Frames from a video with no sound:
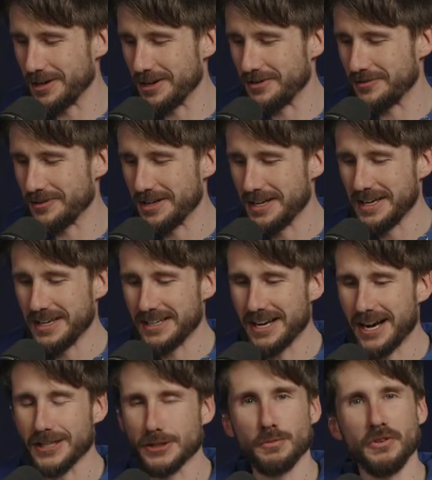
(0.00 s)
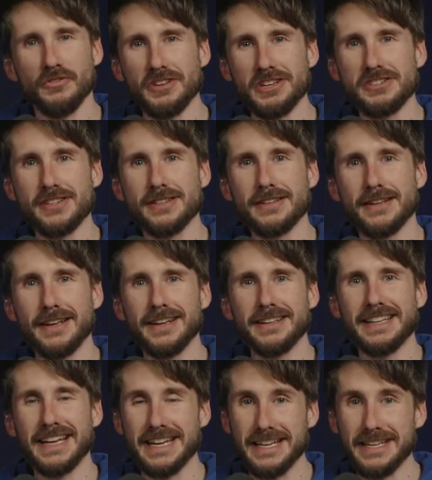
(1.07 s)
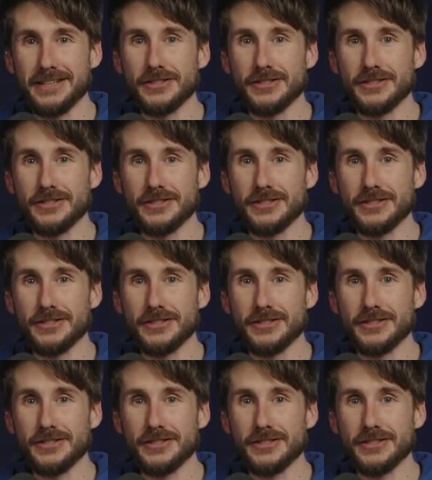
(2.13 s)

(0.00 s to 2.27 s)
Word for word: of God's provision that He